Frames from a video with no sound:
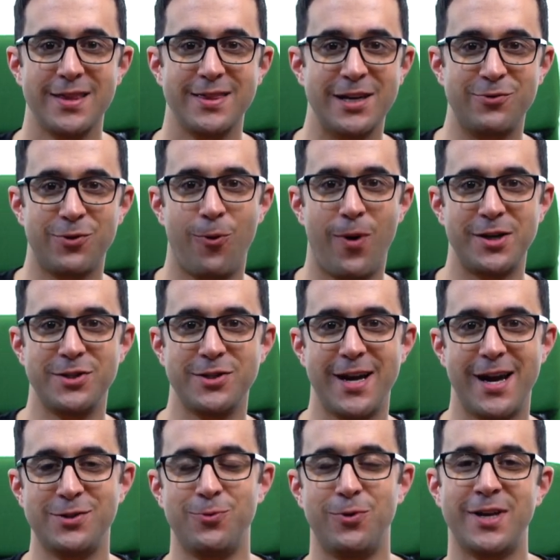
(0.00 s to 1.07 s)
Thanks for watching,
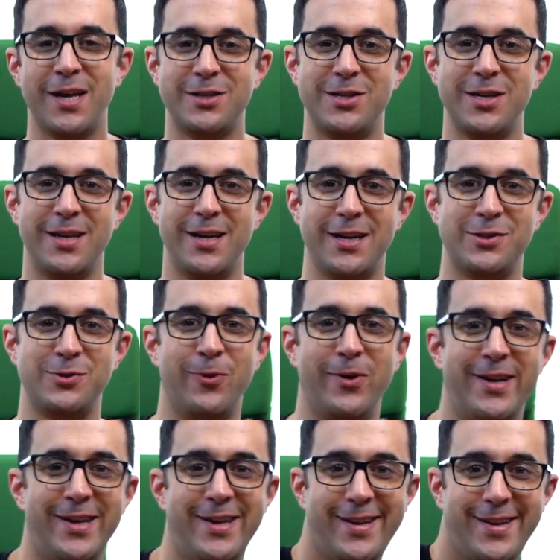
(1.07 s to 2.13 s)
guys. We'll catch you in the next
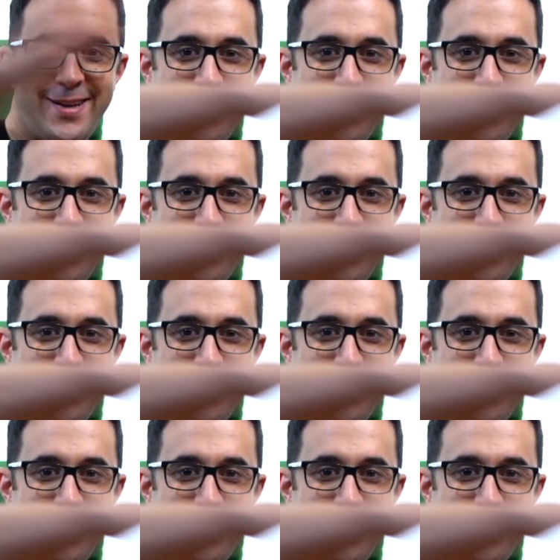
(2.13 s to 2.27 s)
one.